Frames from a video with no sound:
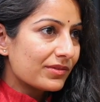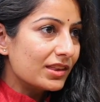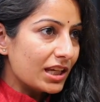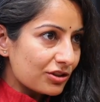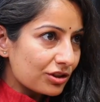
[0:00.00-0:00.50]

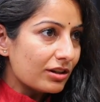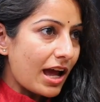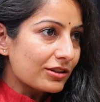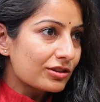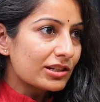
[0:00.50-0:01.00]
Nature
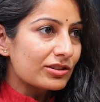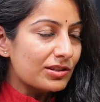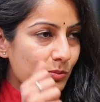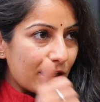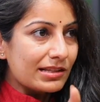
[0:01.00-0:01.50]
actually
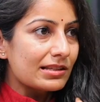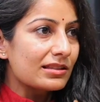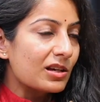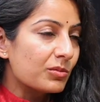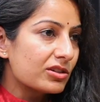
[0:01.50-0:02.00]
just presses
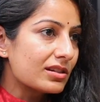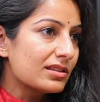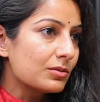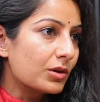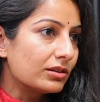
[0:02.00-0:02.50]
the
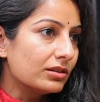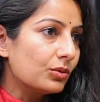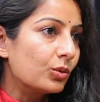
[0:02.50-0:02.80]
emergency button